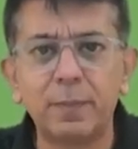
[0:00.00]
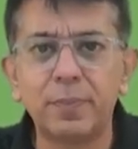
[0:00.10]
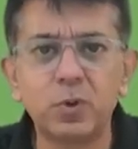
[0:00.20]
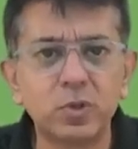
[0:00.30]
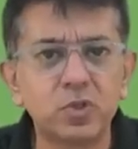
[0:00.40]

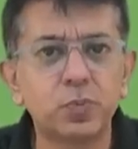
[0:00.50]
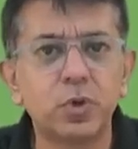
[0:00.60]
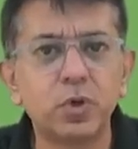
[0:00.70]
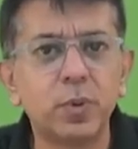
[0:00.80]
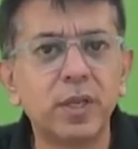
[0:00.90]
happy to
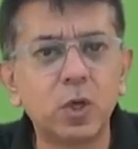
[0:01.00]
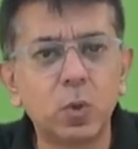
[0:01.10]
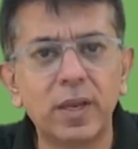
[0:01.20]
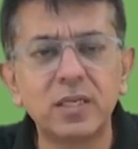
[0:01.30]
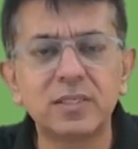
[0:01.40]
respond to any
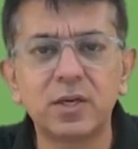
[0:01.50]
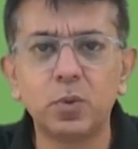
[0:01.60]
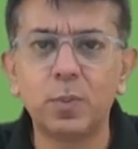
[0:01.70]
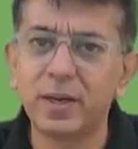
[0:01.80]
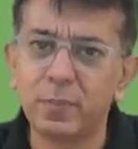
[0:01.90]
queries that
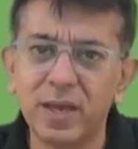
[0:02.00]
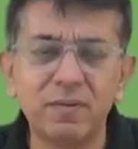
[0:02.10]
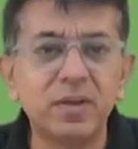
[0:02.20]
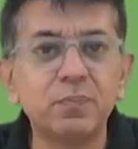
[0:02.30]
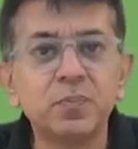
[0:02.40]
you might be
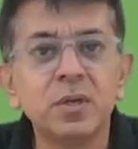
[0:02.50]
having.